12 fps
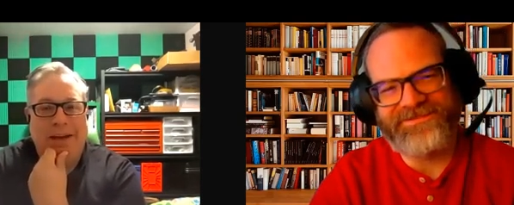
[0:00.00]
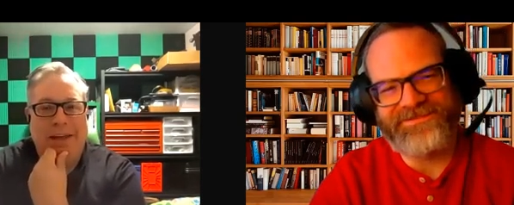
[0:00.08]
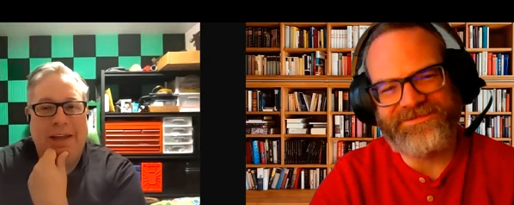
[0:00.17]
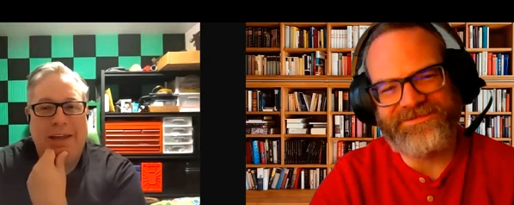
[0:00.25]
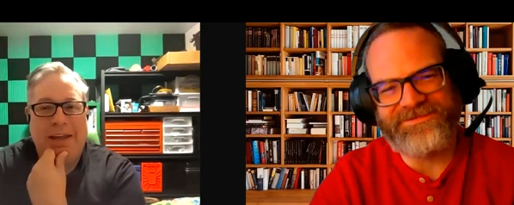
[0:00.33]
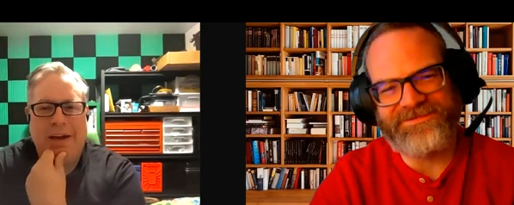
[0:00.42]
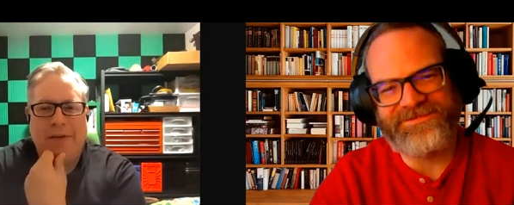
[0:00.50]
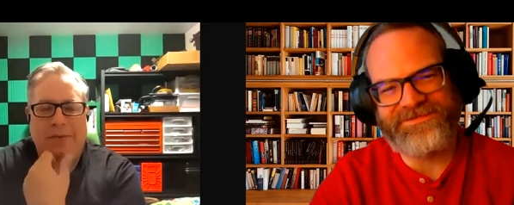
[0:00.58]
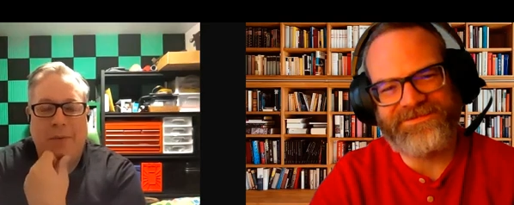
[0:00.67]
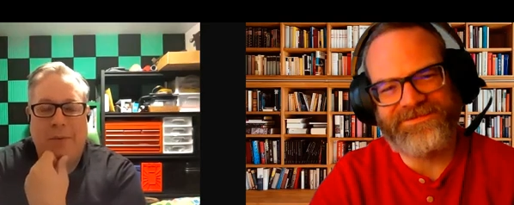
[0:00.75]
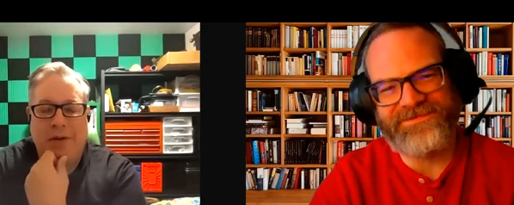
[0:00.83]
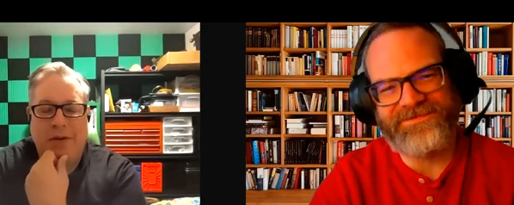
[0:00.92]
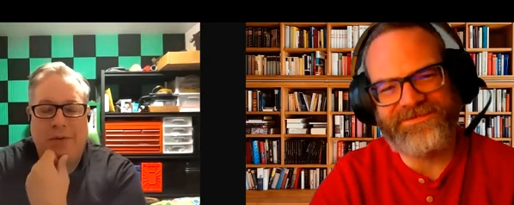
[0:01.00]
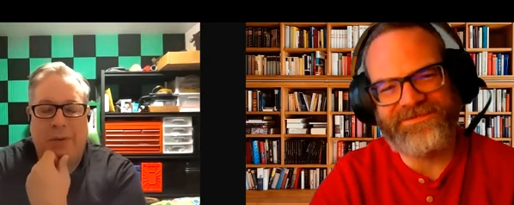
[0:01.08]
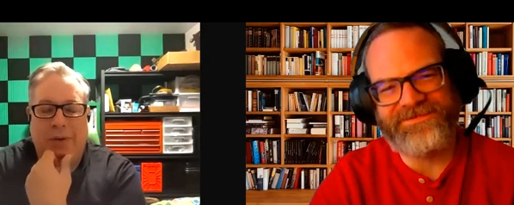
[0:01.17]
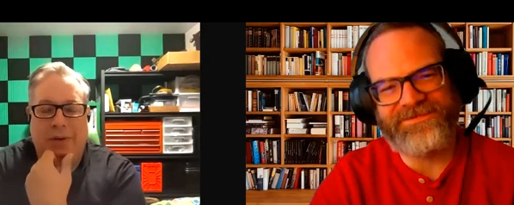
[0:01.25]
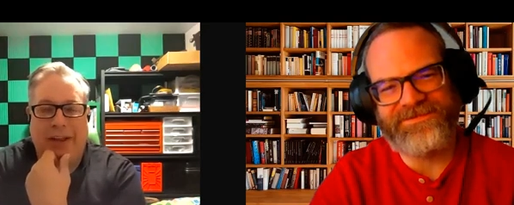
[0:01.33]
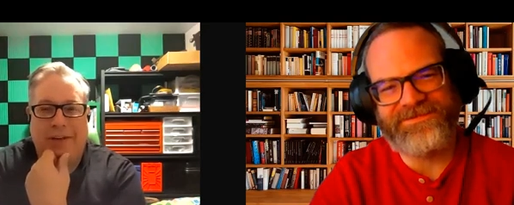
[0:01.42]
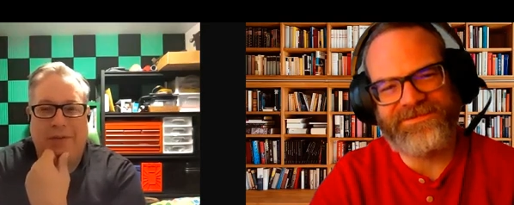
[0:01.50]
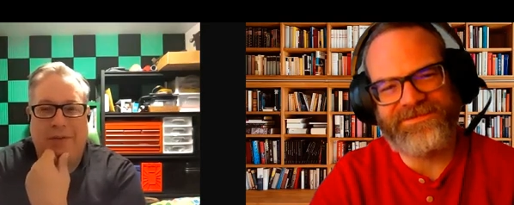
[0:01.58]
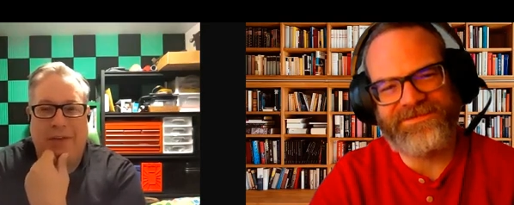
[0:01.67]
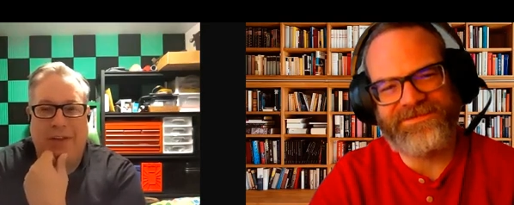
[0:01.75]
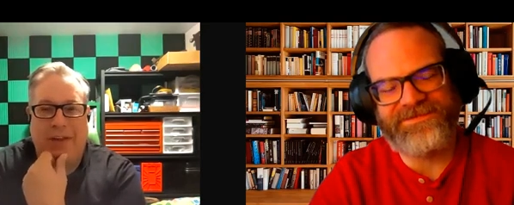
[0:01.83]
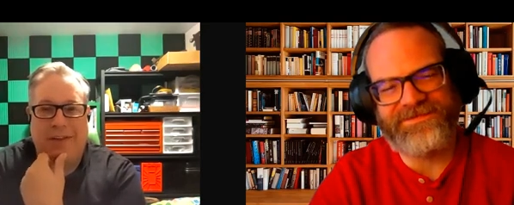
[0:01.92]
Speaker 1: but yeah, if you wanted to throw a
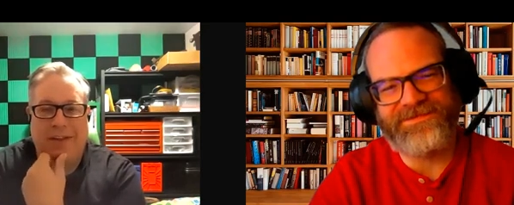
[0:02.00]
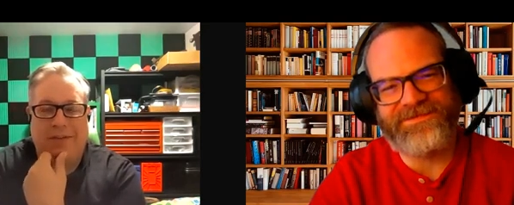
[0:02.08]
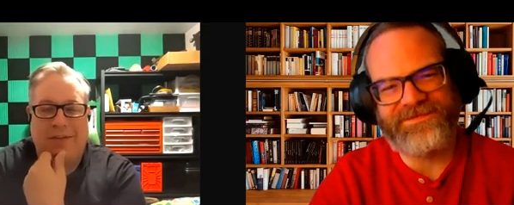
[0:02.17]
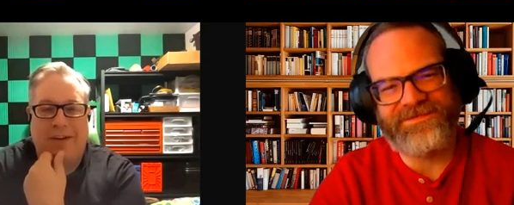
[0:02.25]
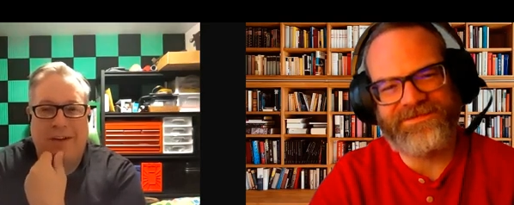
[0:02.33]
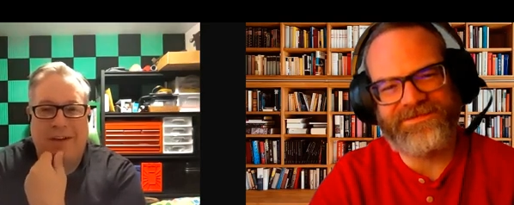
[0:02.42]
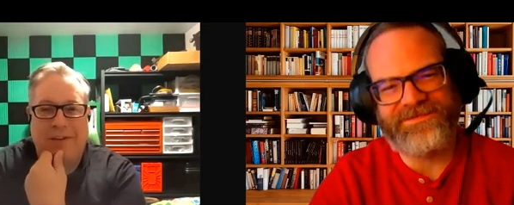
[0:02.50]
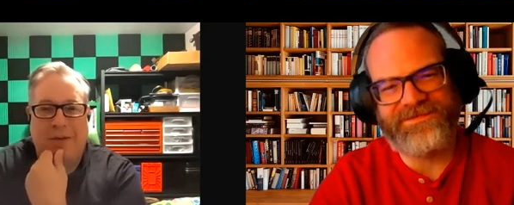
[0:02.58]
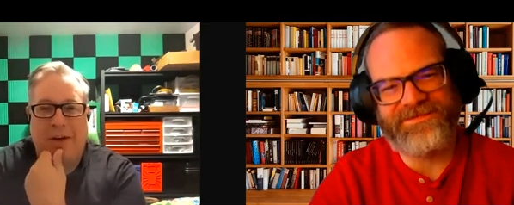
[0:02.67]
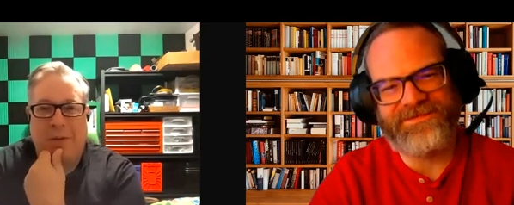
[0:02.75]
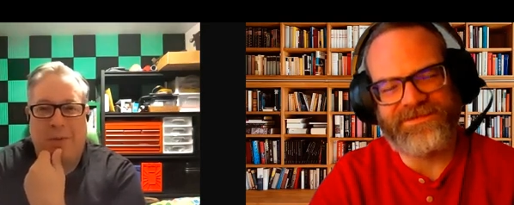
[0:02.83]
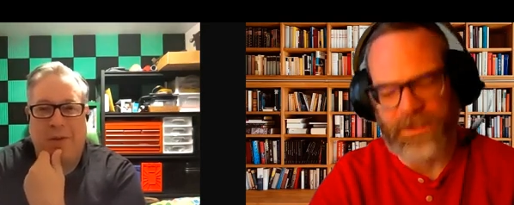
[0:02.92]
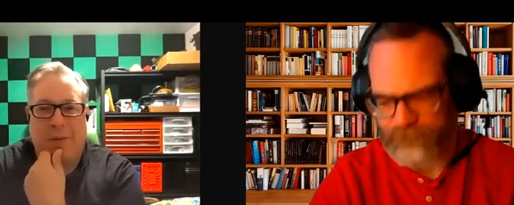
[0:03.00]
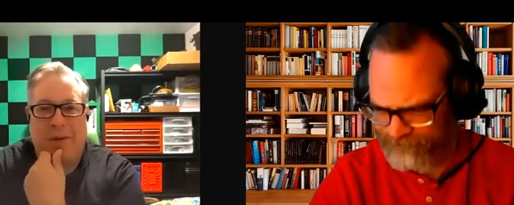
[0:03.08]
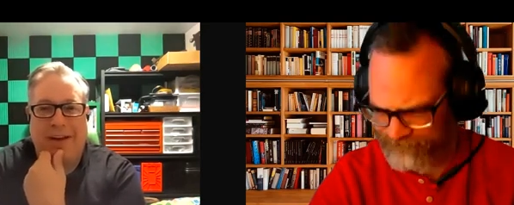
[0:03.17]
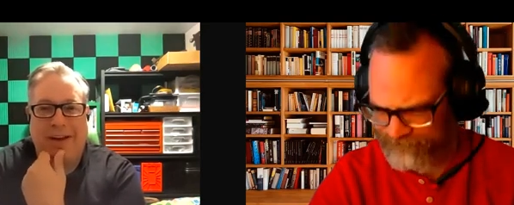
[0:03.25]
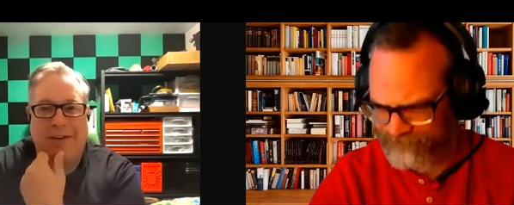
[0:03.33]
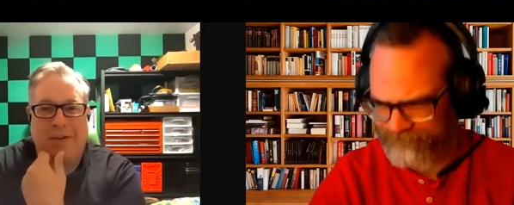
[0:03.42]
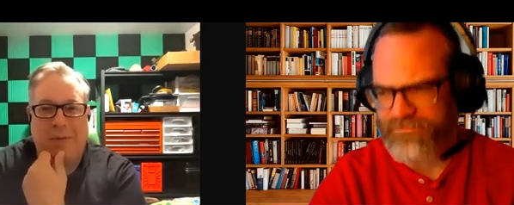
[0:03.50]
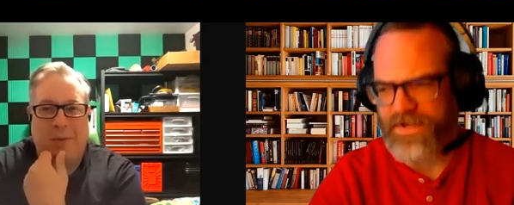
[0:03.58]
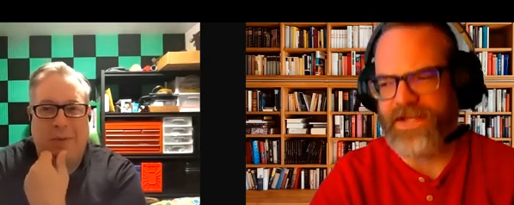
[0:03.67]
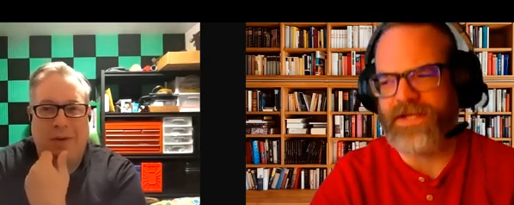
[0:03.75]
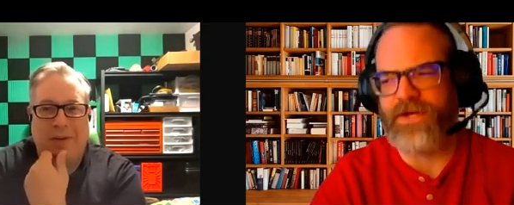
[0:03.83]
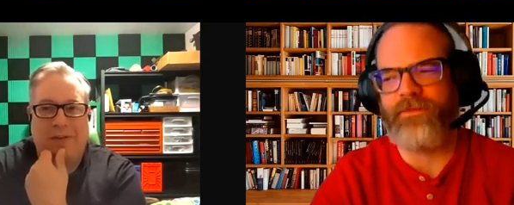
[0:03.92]
link for the the song for anyone that wanted to
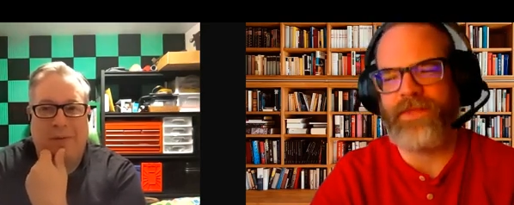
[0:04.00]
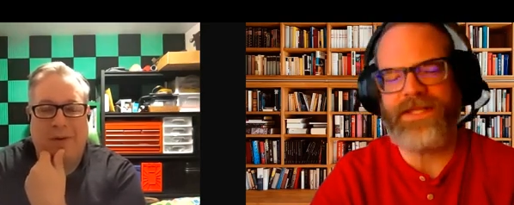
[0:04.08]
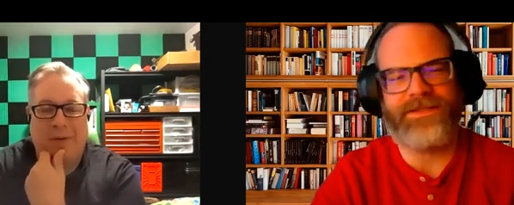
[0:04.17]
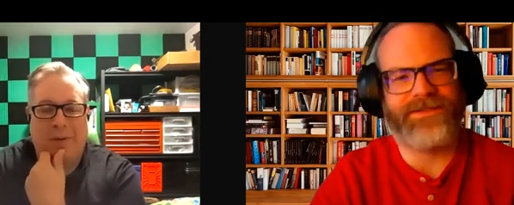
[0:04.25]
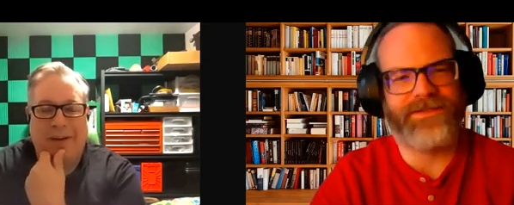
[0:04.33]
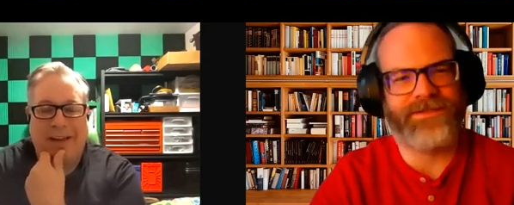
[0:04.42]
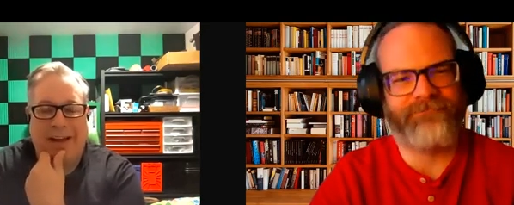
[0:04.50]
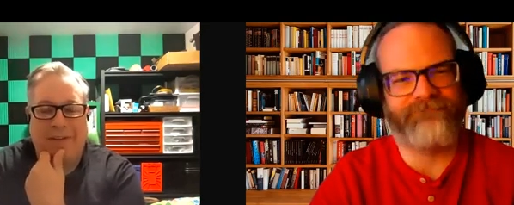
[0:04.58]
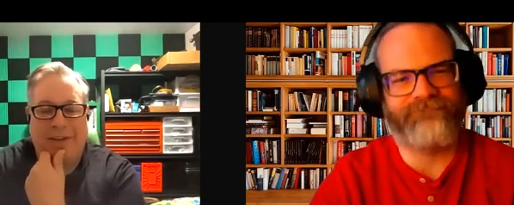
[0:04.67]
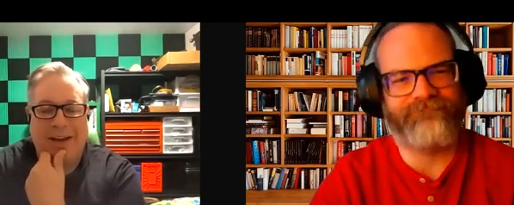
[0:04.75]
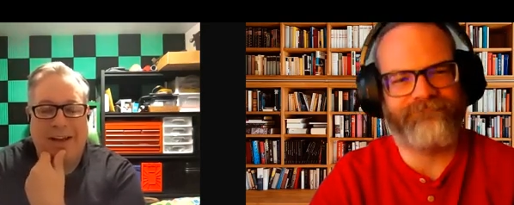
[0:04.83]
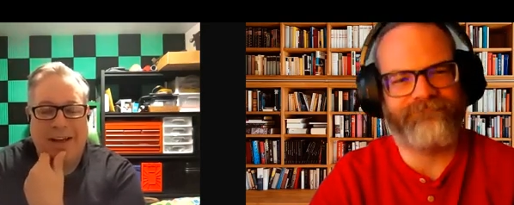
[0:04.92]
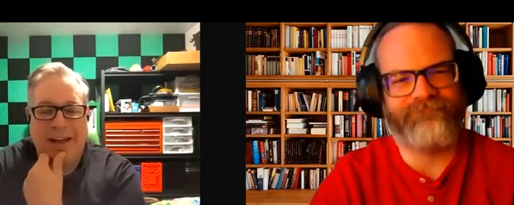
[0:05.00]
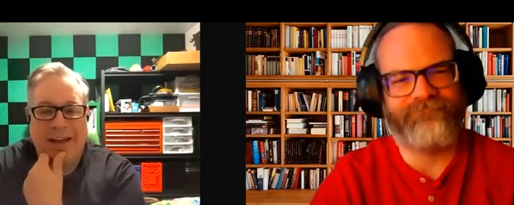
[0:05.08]
hear the By more recent means. recording of it,